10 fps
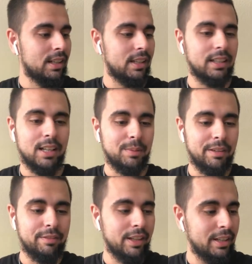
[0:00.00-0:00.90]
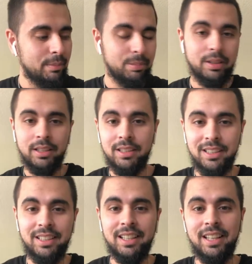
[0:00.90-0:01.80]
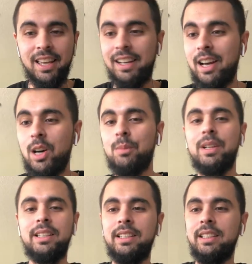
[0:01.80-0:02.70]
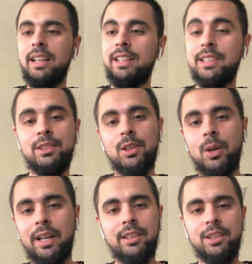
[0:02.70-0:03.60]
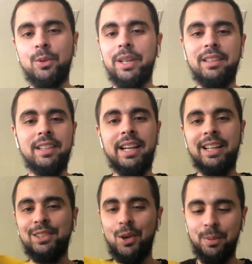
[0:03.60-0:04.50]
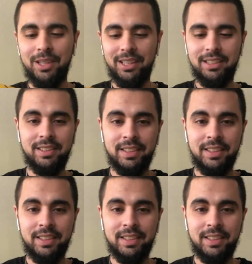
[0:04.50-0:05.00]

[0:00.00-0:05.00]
I got my vape. Now I'm ready. I couldn't wait. I had to open it.